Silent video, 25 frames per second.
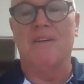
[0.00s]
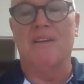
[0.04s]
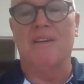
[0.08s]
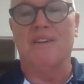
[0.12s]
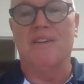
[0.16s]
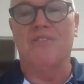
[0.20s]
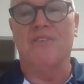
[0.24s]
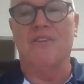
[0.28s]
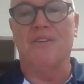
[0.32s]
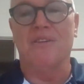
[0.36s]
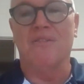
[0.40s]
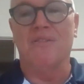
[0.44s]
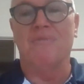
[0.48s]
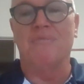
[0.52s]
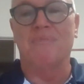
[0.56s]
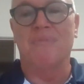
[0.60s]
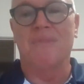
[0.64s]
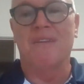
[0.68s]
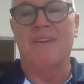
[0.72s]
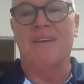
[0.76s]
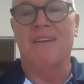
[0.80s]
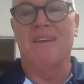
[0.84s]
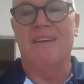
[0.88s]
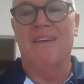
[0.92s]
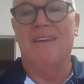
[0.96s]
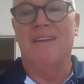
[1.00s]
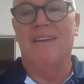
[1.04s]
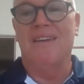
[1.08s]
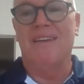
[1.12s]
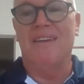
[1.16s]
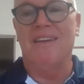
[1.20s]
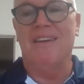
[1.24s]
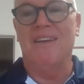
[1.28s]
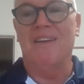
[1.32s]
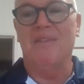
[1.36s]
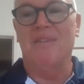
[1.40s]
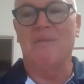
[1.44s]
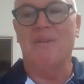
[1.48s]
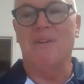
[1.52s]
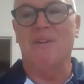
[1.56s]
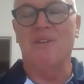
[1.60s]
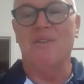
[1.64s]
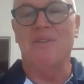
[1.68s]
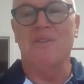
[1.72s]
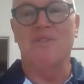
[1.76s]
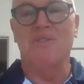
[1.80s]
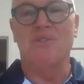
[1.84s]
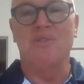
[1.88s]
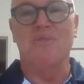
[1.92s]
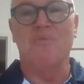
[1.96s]
So you don't want
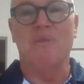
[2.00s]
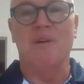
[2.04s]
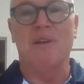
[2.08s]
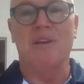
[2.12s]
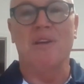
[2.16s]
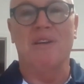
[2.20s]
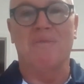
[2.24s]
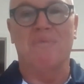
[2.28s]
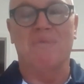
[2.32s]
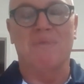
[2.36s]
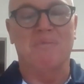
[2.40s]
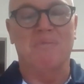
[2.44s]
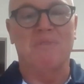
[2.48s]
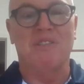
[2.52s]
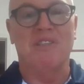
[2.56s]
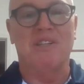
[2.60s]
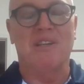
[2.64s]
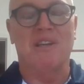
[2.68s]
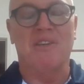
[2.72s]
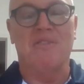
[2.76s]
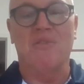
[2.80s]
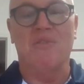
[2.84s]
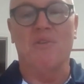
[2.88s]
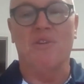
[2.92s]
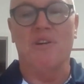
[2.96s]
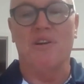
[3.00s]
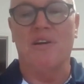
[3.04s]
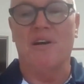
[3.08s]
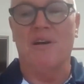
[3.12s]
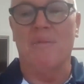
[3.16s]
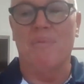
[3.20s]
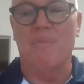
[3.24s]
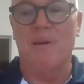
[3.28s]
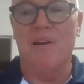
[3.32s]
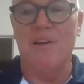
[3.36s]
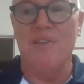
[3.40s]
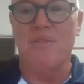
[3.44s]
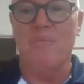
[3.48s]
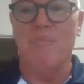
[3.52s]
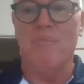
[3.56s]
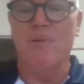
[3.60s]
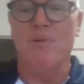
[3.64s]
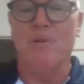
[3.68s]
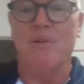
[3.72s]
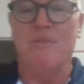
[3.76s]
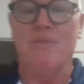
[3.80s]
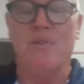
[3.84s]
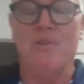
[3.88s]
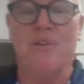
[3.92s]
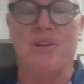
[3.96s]
to do too many, particularly if you're the guy paying the
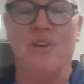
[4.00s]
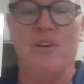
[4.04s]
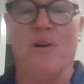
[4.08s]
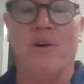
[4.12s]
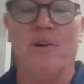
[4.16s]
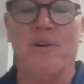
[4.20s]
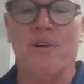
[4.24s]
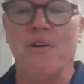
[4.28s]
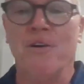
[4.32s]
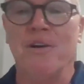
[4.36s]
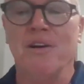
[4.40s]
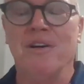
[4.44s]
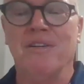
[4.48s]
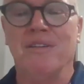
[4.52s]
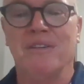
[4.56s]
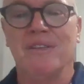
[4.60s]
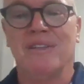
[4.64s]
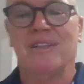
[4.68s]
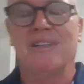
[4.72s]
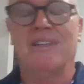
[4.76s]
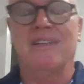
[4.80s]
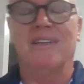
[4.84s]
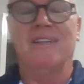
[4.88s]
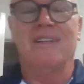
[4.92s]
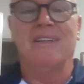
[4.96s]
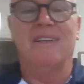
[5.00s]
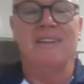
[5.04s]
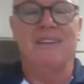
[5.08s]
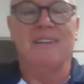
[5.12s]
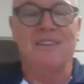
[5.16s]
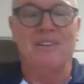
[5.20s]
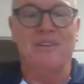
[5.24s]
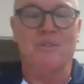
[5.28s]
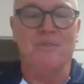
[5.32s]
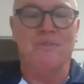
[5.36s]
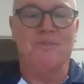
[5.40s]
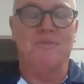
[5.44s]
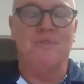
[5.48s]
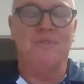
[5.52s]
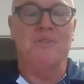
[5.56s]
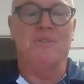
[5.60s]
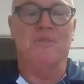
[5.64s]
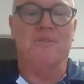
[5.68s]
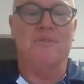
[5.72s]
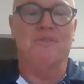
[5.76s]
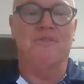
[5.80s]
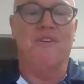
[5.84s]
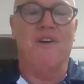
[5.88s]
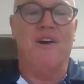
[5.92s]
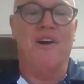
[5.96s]
bill. If you're the yacht owner,
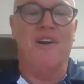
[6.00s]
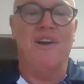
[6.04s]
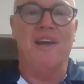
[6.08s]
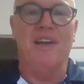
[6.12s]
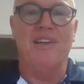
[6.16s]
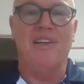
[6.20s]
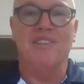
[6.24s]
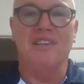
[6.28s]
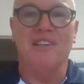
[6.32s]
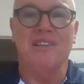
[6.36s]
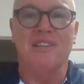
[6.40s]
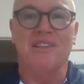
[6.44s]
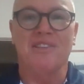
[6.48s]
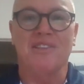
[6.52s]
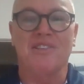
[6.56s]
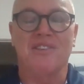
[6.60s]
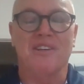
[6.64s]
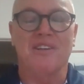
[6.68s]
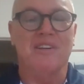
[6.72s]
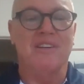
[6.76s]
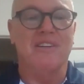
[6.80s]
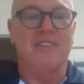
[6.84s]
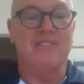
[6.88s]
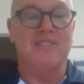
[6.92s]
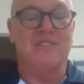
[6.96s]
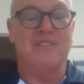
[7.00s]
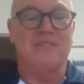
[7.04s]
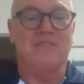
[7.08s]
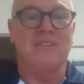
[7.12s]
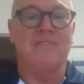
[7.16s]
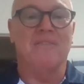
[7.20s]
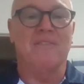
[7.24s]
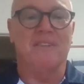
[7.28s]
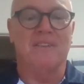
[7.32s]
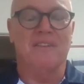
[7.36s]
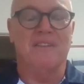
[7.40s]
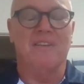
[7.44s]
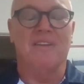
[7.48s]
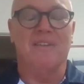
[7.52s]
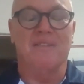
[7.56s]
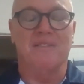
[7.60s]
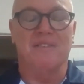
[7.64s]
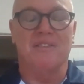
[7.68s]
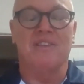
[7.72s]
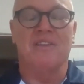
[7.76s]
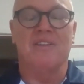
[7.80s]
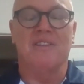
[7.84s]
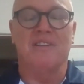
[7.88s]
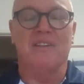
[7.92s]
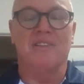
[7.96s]
you're financing this thing. It's
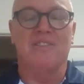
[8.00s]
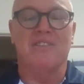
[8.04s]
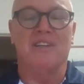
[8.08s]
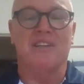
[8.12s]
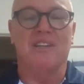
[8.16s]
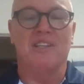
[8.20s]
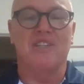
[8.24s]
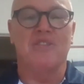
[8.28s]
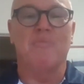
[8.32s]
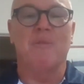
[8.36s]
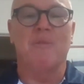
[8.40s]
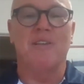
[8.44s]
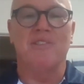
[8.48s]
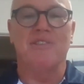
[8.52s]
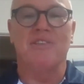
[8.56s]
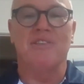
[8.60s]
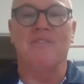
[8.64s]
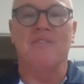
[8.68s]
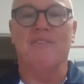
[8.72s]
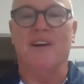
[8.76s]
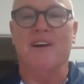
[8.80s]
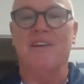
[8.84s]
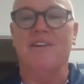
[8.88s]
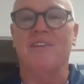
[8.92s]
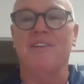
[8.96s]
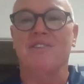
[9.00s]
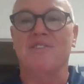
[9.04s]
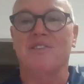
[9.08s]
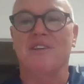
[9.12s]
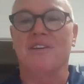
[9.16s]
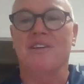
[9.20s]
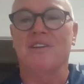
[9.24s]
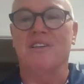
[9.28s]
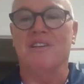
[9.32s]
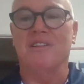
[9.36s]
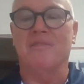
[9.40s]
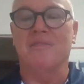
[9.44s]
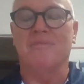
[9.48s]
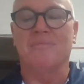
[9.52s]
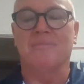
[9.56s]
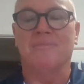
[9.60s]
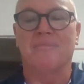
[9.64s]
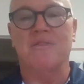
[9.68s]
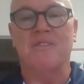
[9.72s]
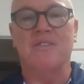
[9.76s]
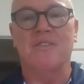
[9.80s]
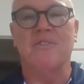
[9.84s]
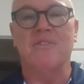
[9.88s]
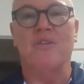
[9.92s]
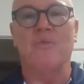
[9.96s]
an expensive undertaking.
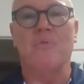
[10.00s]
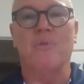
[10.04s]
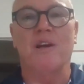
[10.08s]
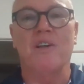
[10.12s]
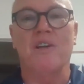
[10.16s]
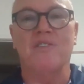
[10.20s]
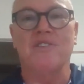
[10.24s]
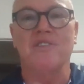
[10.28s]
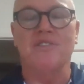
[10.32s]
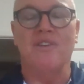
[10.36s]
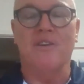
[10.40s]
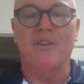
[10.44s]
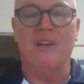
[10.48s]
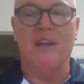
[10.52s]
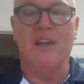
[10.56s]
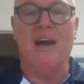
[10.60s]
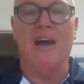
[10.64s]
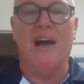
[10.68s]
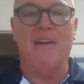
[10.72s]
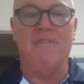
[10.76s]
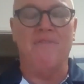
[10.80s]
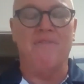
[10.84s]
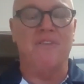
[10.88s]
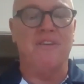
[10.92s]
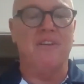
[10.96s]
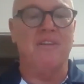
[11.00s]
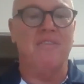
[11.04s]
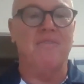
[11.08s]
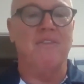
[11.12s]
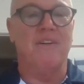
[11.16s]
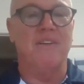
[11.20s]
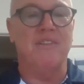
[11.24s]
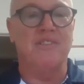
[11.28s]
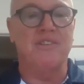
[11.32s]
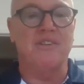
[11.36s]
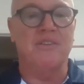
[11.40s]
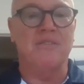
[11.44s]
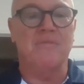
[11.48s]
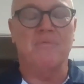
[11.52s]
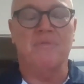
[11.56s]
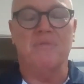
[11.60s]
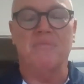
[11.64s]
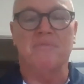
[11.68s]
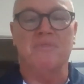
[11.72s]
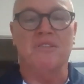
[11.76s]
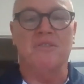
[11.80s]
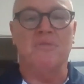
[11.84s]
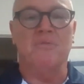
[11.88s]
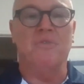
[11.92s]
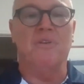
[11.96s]
To do the race is only half the adventure,
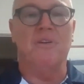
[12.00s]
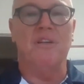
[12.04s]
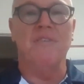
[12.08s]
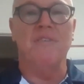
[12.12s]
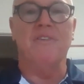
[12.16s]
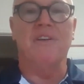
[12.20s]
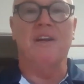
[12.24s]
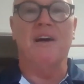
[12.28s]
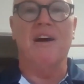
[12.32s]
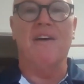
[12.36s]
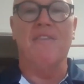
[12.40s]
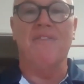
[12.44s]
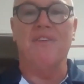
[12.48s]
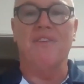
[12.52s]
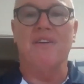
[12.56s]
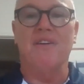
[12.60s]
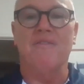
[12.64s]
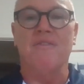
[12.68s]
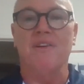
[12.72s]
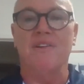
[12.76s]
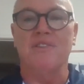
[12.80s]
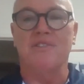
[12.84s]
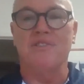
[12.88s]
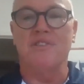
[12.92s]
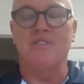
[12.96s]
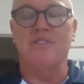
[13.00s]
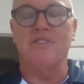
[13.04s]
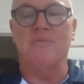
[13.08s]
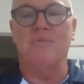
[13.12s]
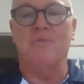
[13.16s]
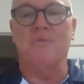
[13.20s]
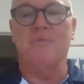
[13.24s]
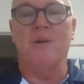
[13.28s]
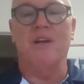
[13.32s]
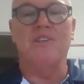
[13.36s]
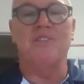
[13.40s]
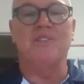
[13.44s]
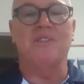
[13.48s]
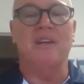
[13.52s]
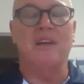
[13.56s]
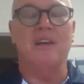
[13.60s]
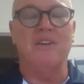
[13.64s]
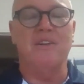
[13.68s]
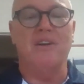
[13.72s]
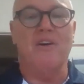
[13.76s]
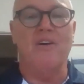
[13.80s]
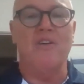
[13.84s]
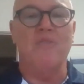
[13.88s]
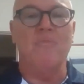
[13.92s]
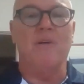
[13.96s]
well, not even half the adventure. You race
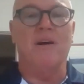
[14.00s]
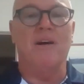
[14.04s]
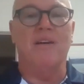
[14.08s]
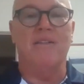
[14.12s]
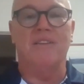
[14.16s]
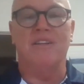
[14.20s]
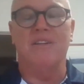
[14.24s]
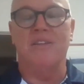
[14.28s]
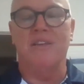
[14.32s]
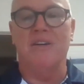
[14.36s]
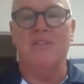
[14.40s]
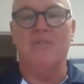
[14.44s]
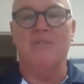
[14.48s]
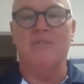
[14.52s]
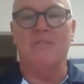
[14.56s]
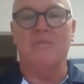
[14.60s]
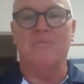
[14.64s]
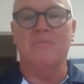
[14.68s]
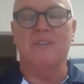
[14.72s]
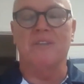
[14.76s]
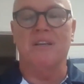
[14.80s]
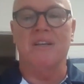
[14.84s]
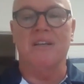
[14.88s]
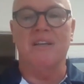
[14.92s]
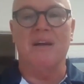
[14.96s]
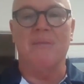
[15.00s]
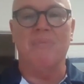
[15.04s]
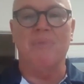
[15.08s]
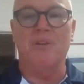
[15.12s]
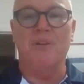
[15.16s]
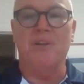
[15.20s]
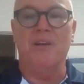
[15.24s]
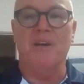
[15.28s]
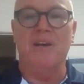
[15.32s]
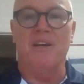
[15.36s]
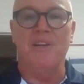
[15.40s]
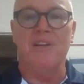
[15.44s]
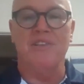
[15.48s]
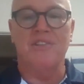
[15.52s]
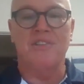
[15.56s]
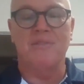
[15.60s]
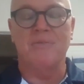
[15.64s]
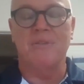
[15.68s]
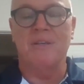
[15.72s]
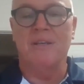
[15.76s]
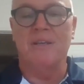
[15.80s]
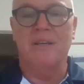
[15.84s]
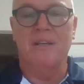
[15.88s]
down to Hobart, you're there in a couple of days.